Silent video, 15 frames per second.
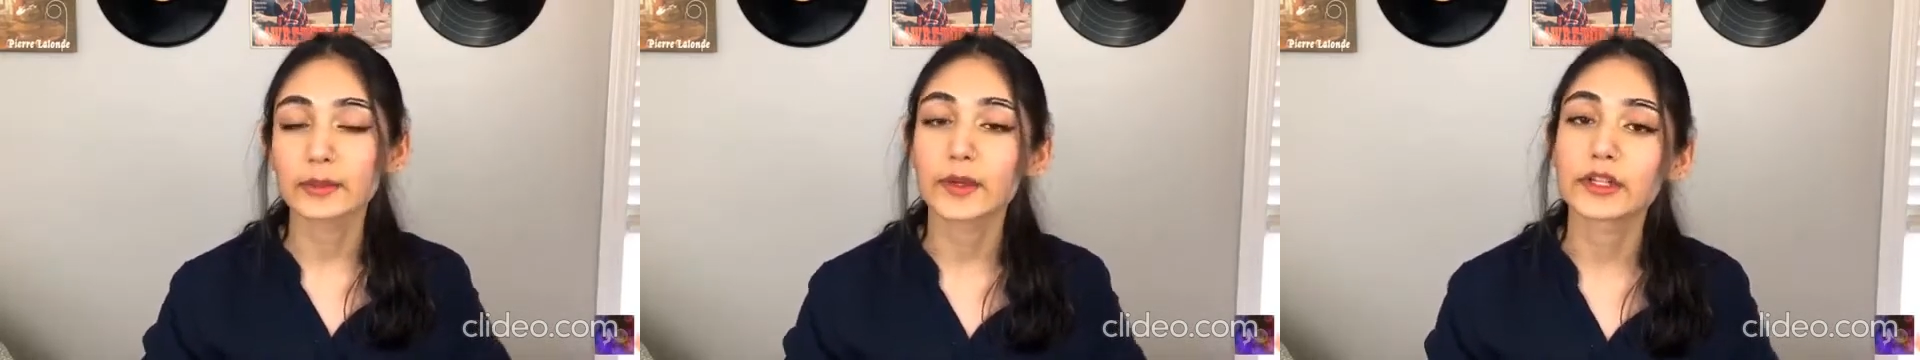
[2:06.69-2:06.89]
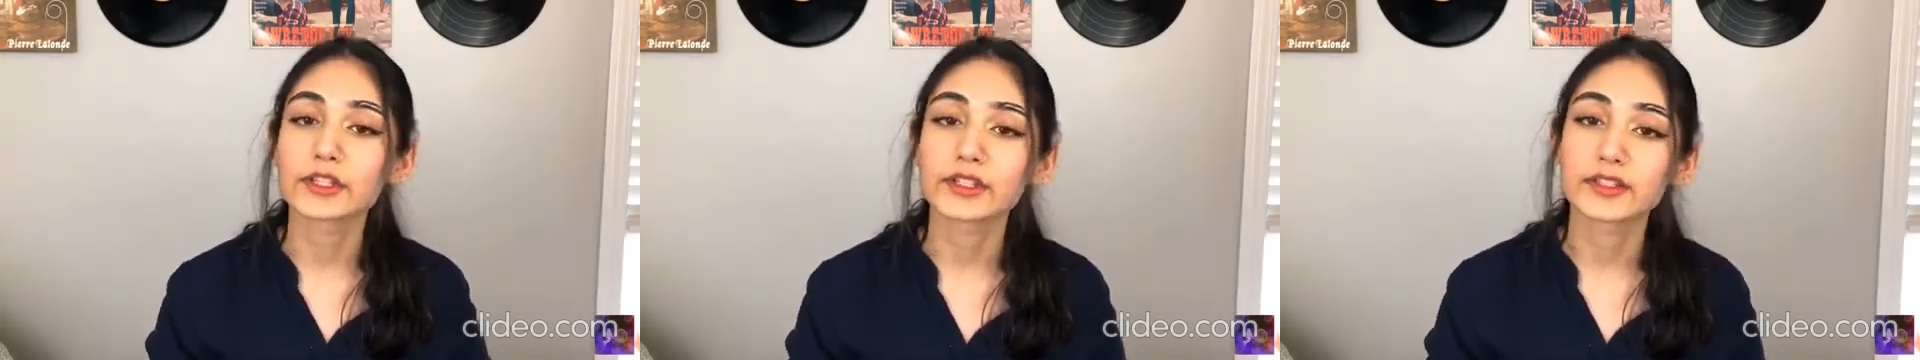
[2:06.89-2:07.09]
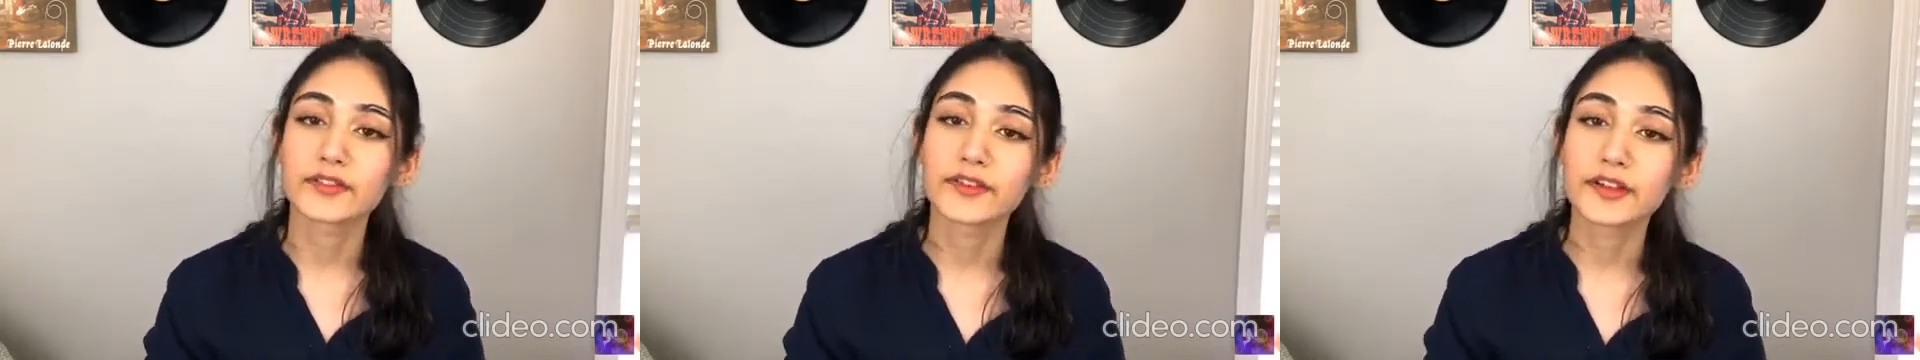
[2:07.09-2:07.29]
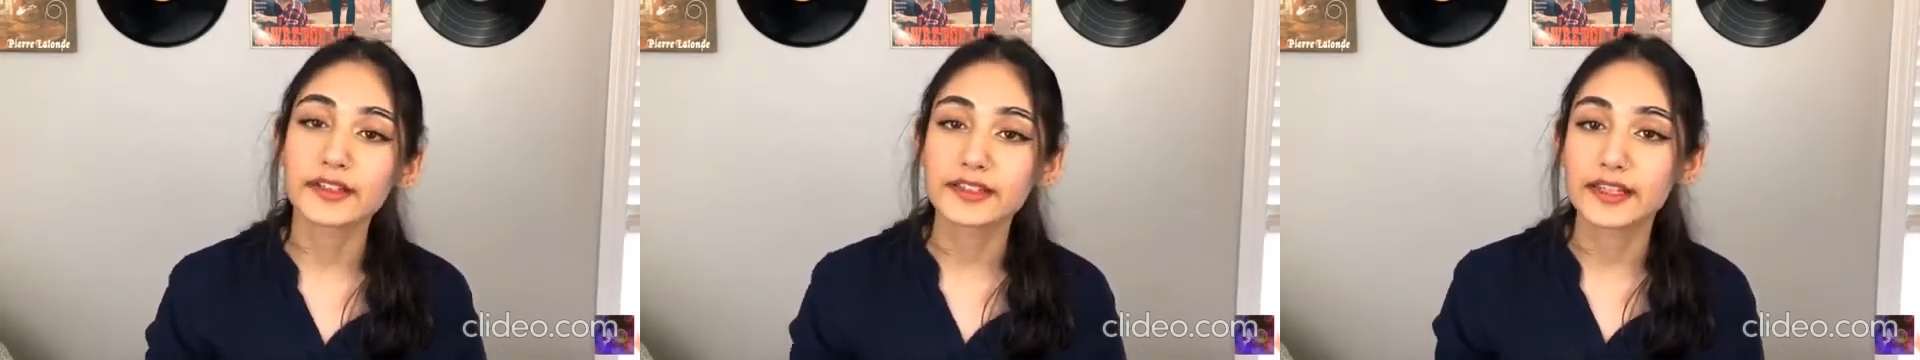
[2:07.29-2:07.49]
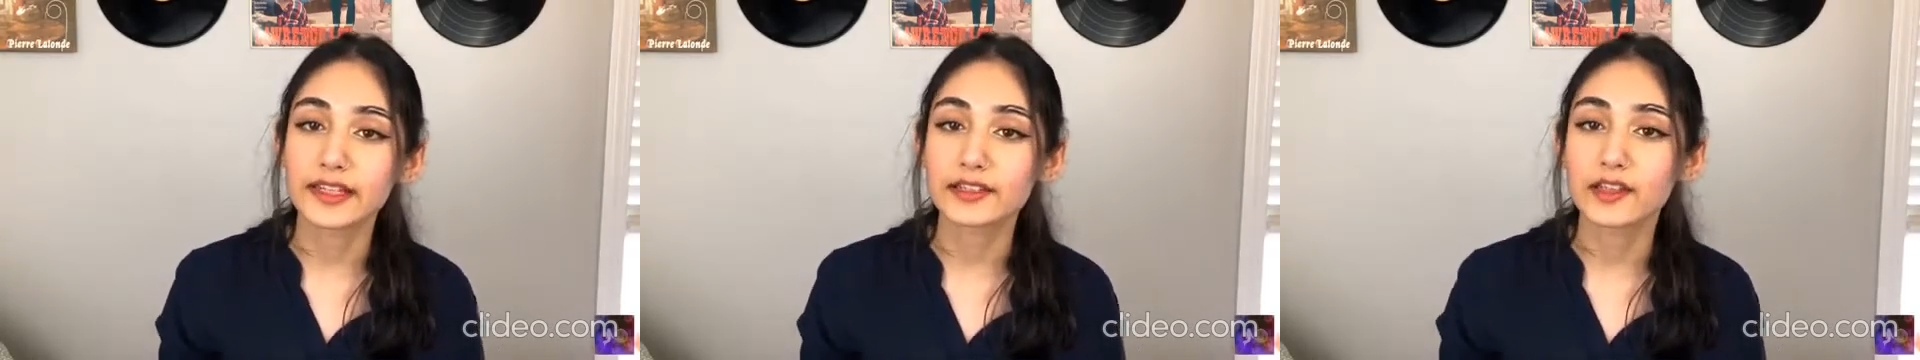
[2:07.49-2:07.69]
watching the
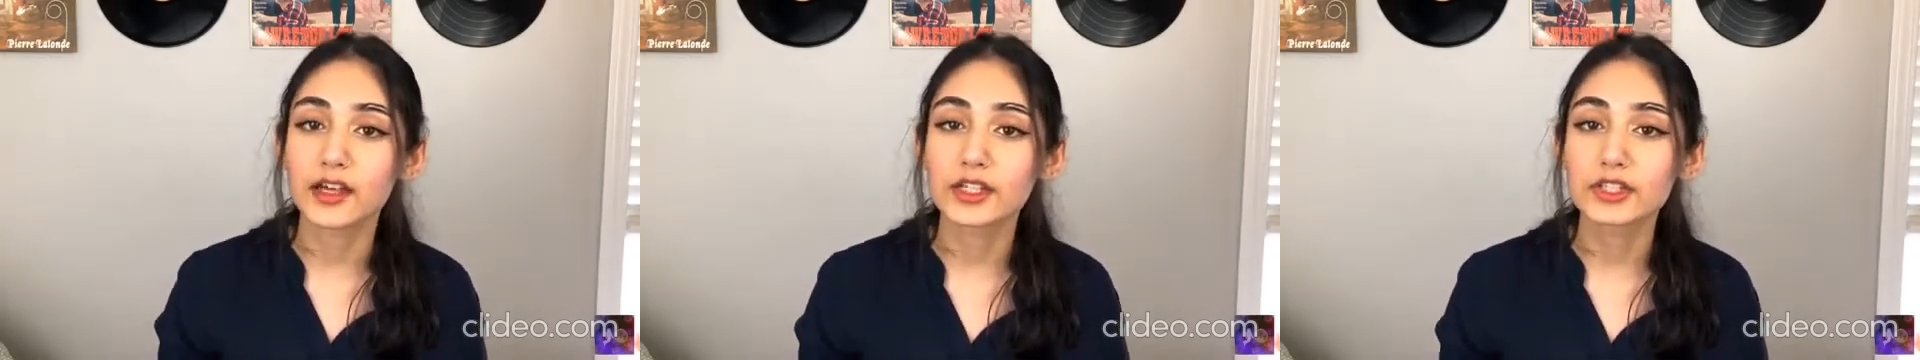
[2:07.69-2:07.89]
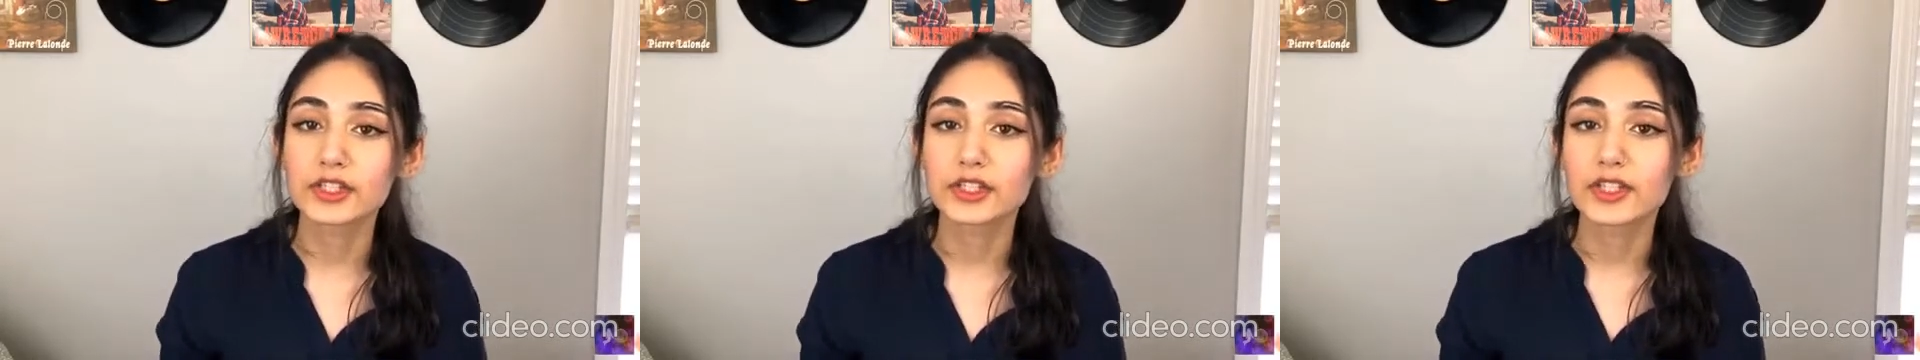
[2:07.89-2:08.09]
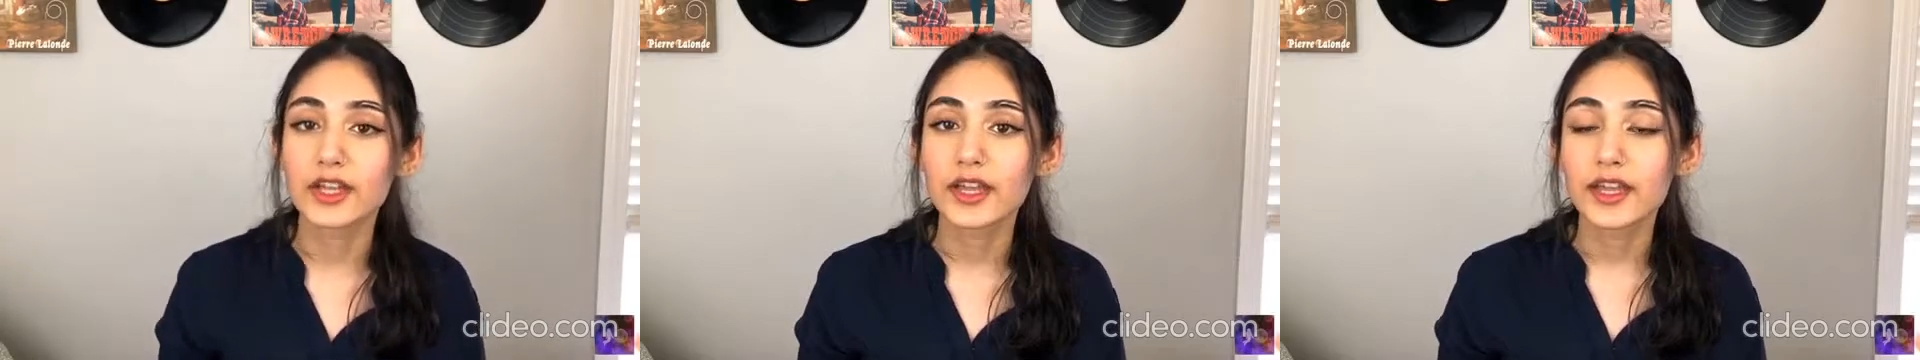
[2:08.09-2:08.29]
Falcon 9 launch,